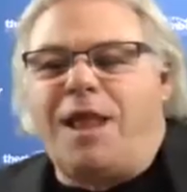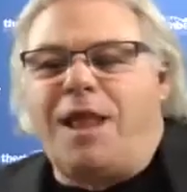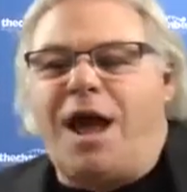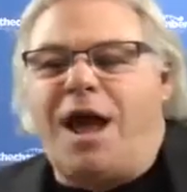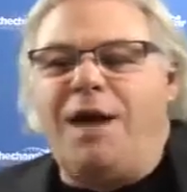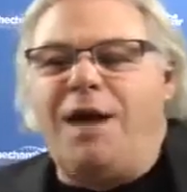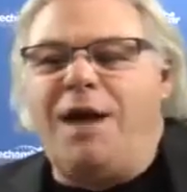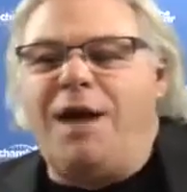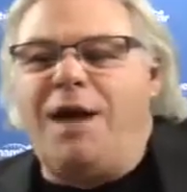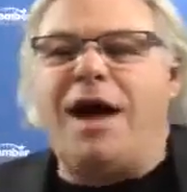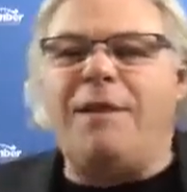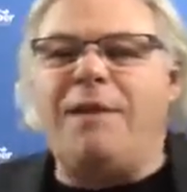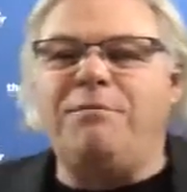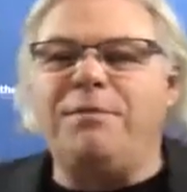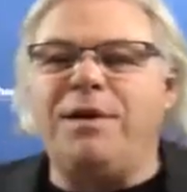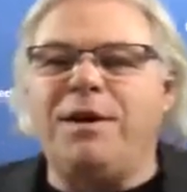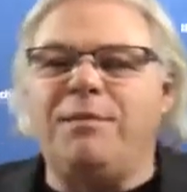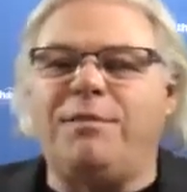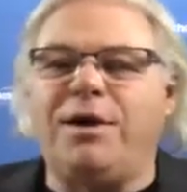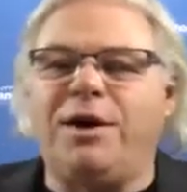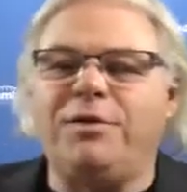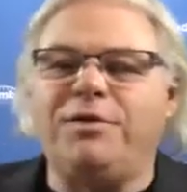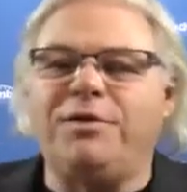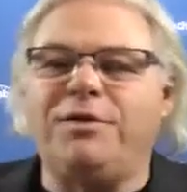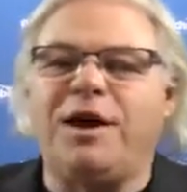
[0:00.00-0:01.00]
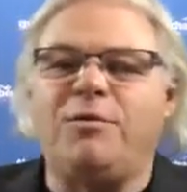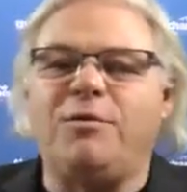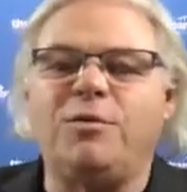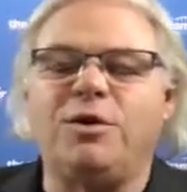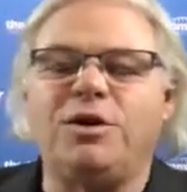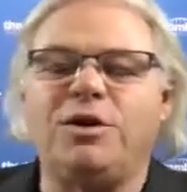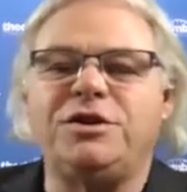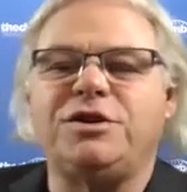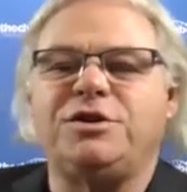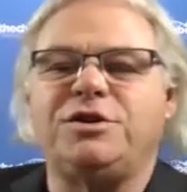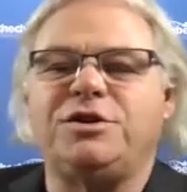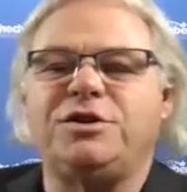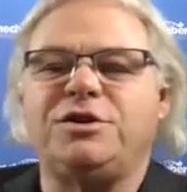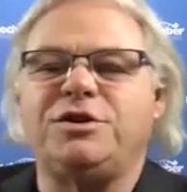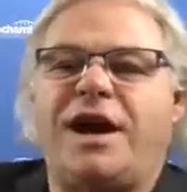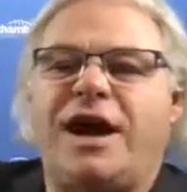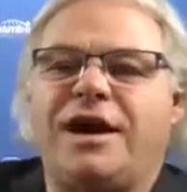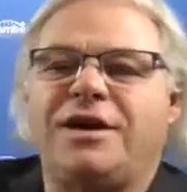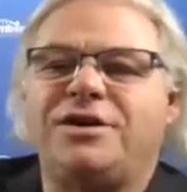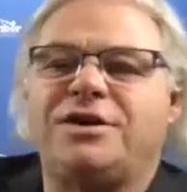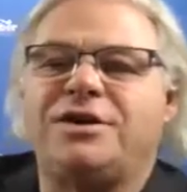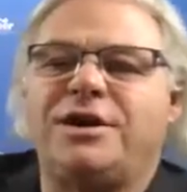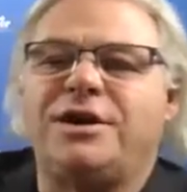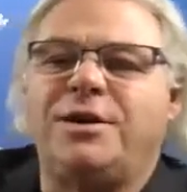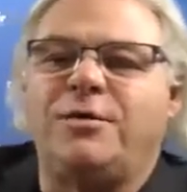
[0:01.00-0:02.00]
happy about that. We're just
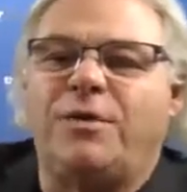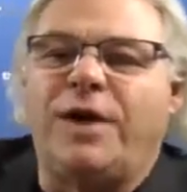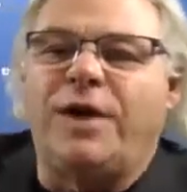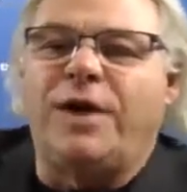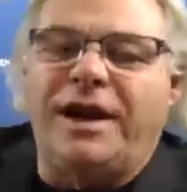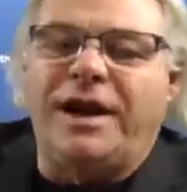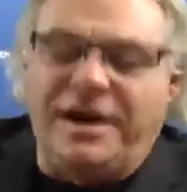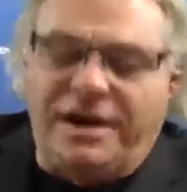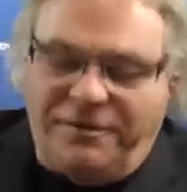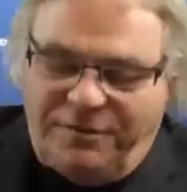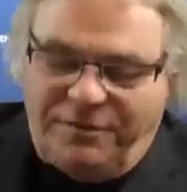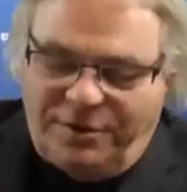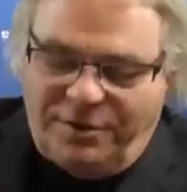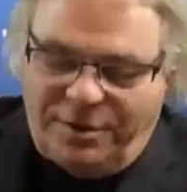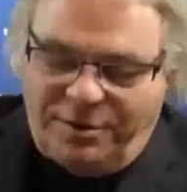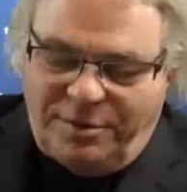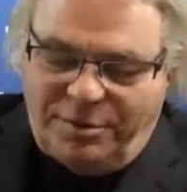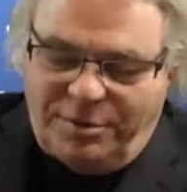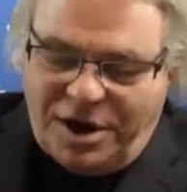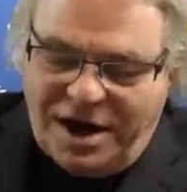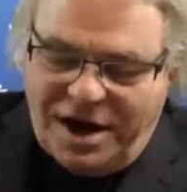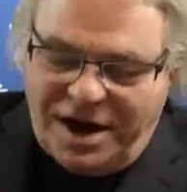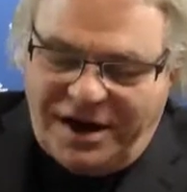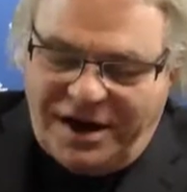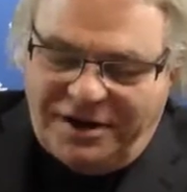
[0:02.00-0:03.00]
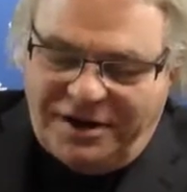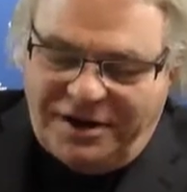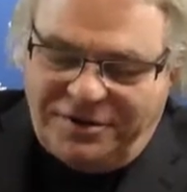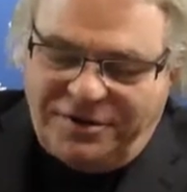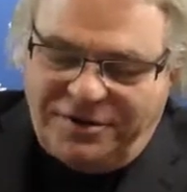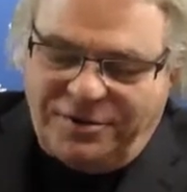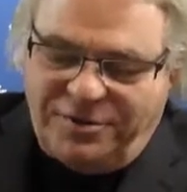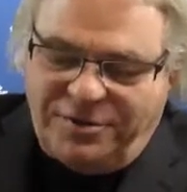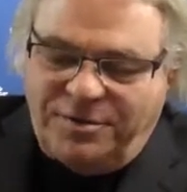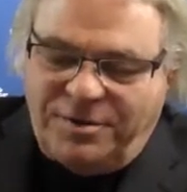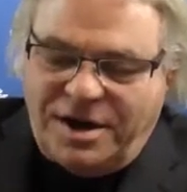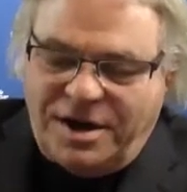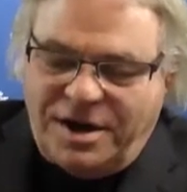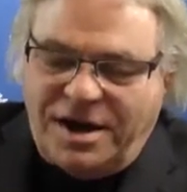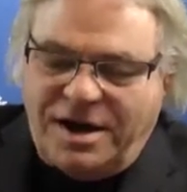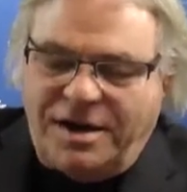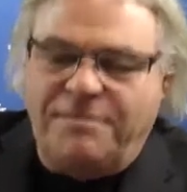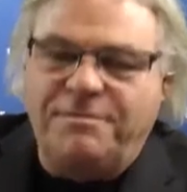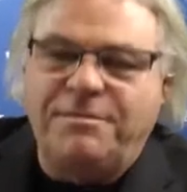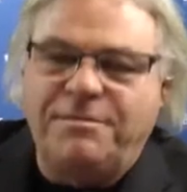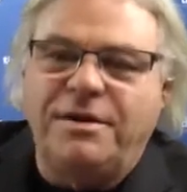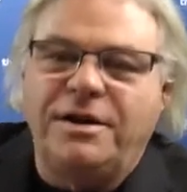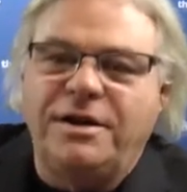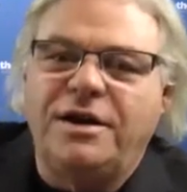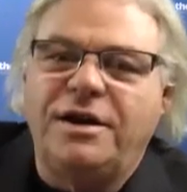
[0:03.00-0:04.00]
actually waiting for Brian to
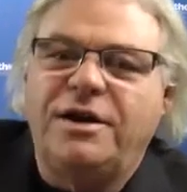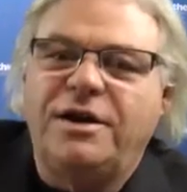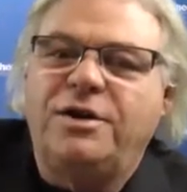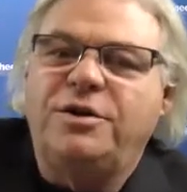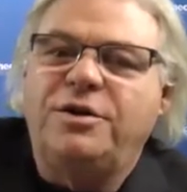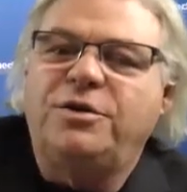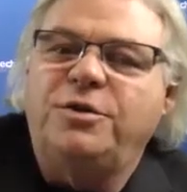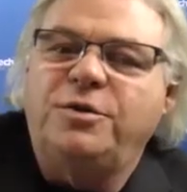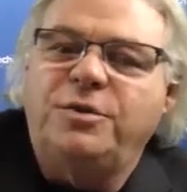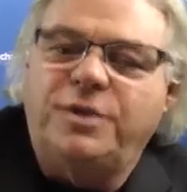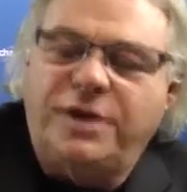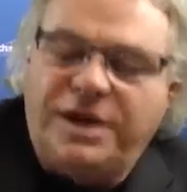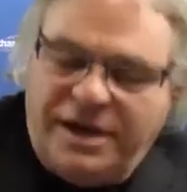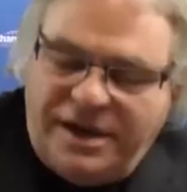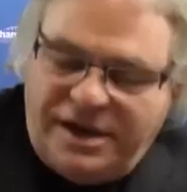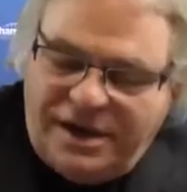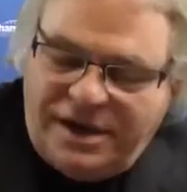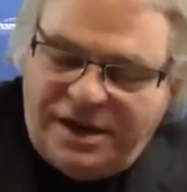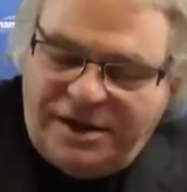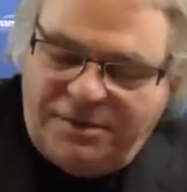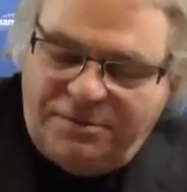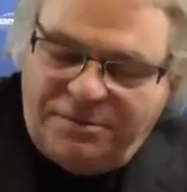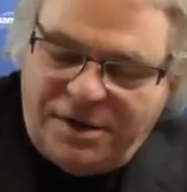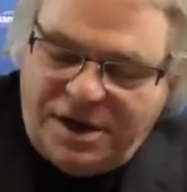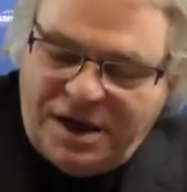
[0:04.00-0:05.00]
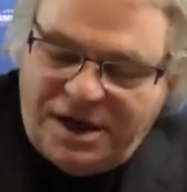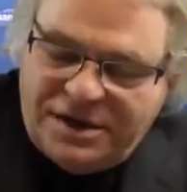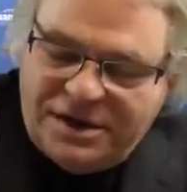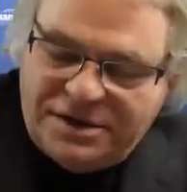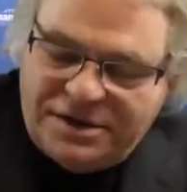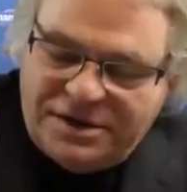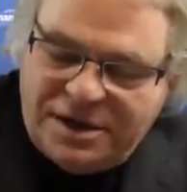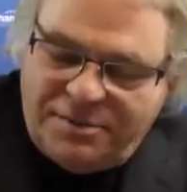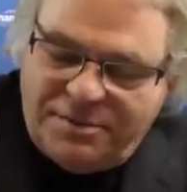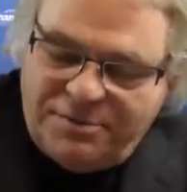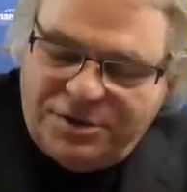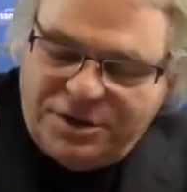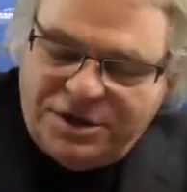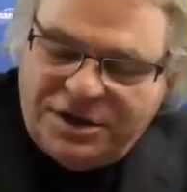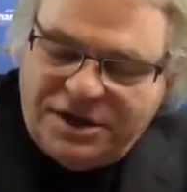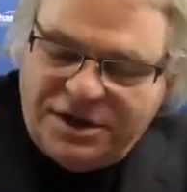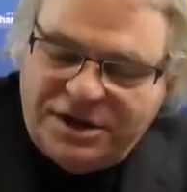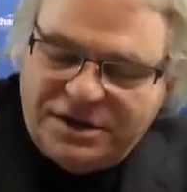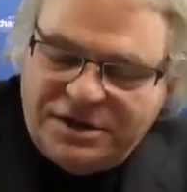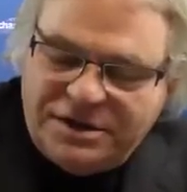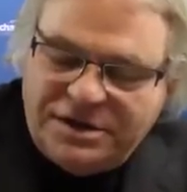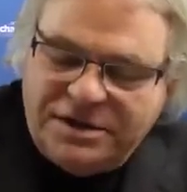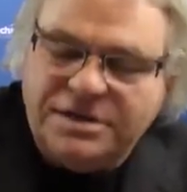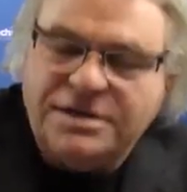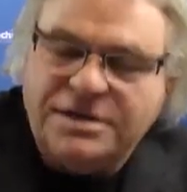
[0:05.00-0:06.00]
get in. My assumption
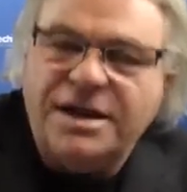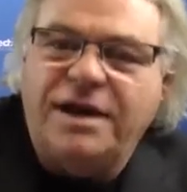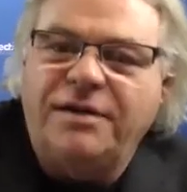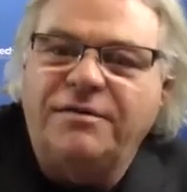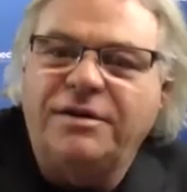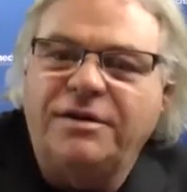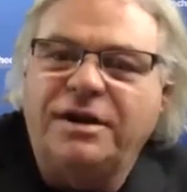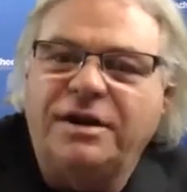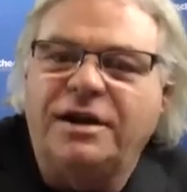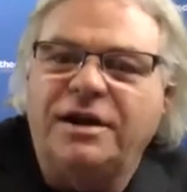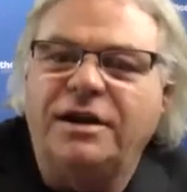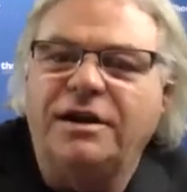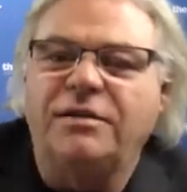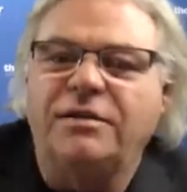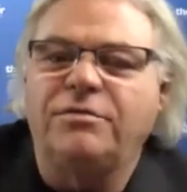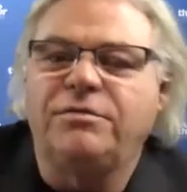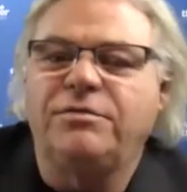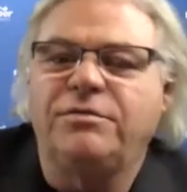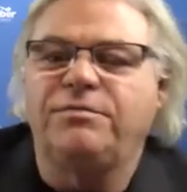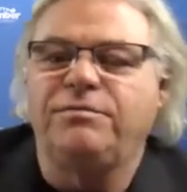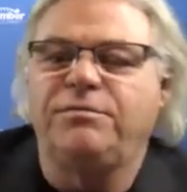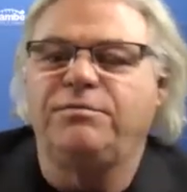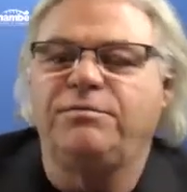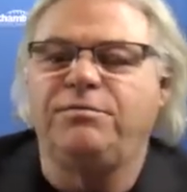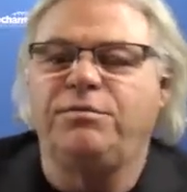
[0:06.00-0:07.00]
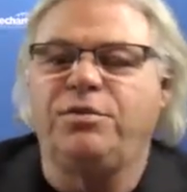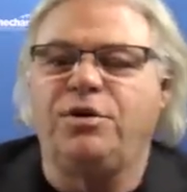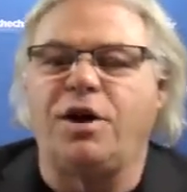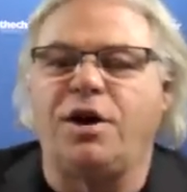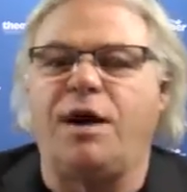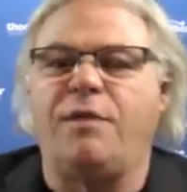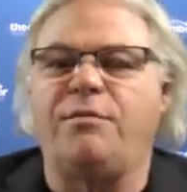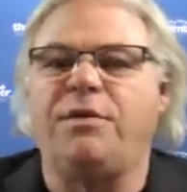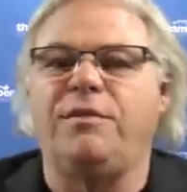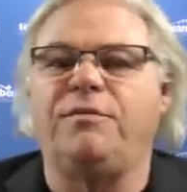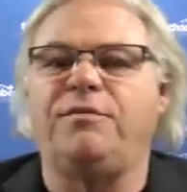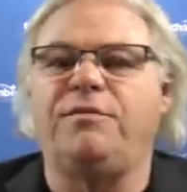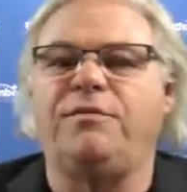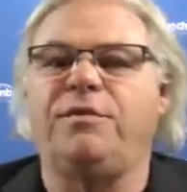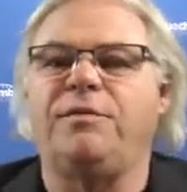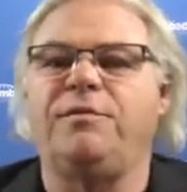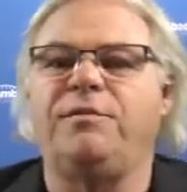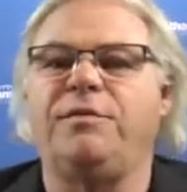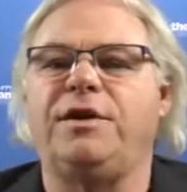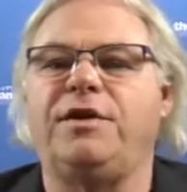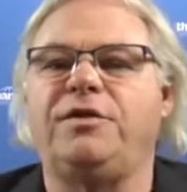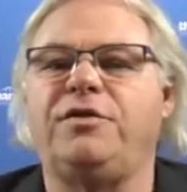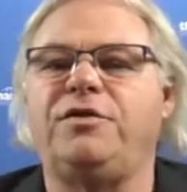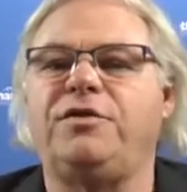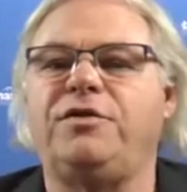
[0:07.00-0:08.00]
is he's having a little problem from
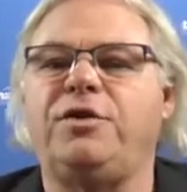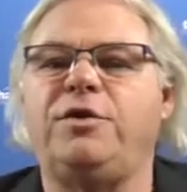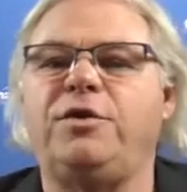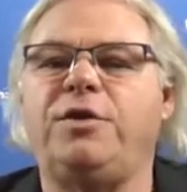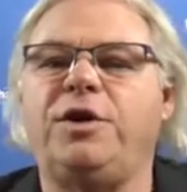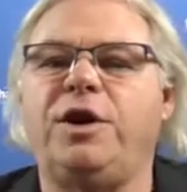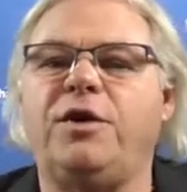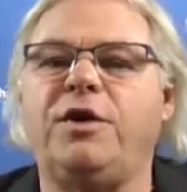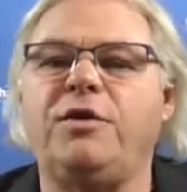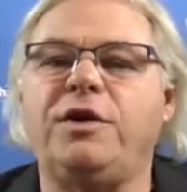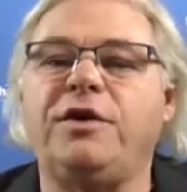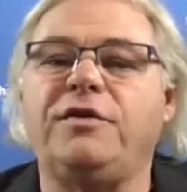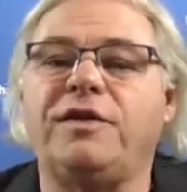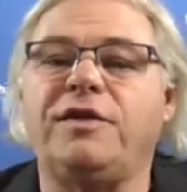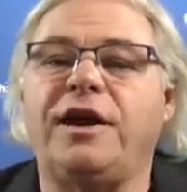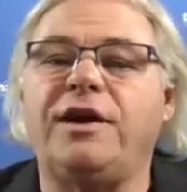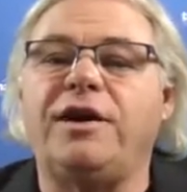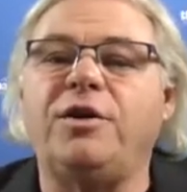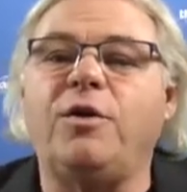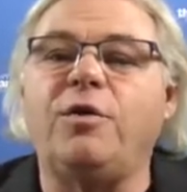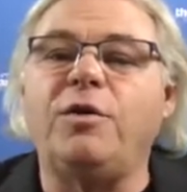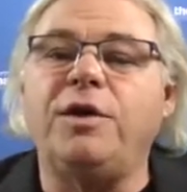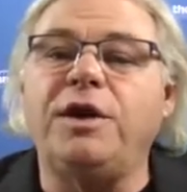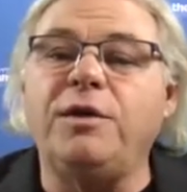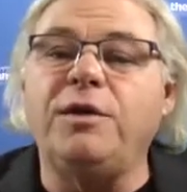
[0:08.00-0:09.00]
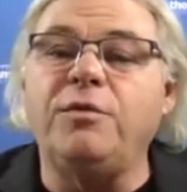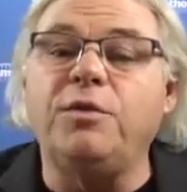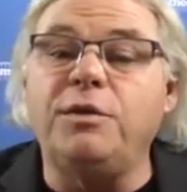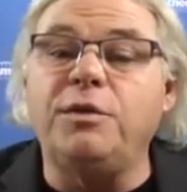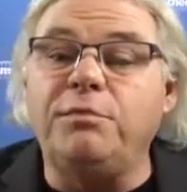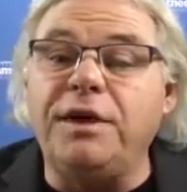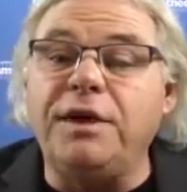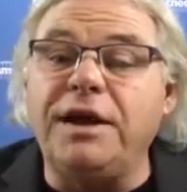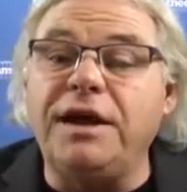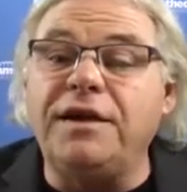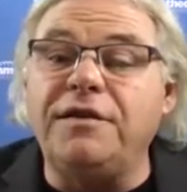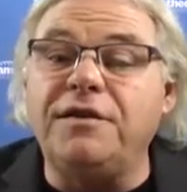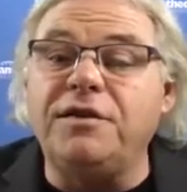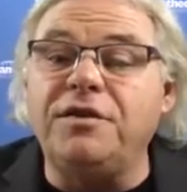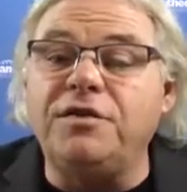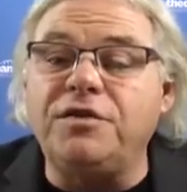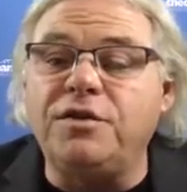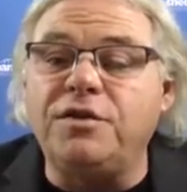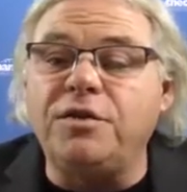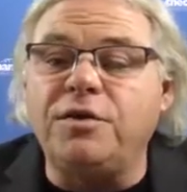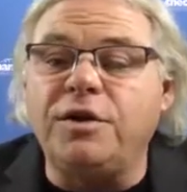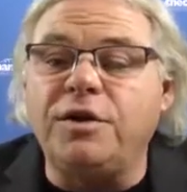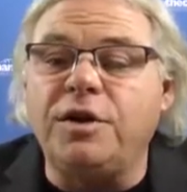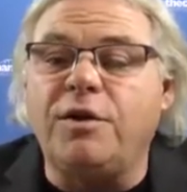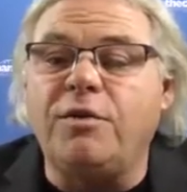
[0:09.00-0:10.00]
the studio because I know he would be in the
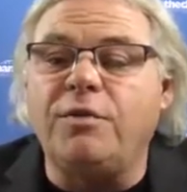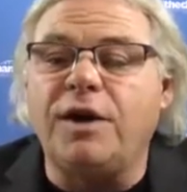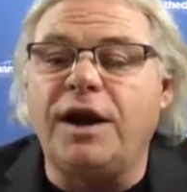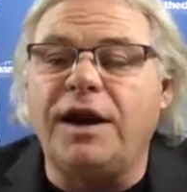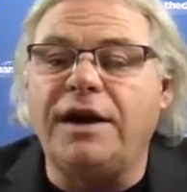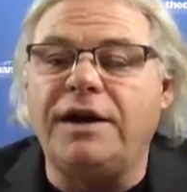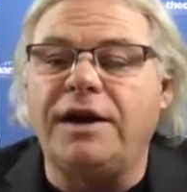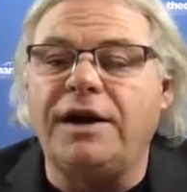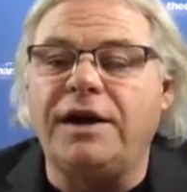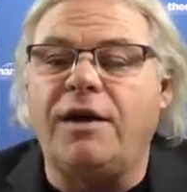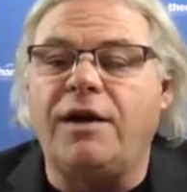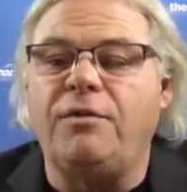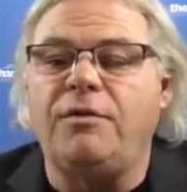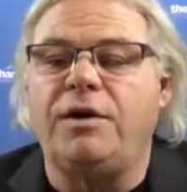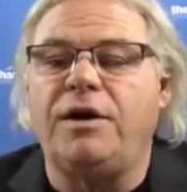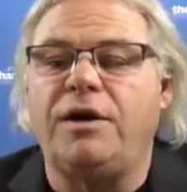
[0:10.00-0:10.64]
studio right now,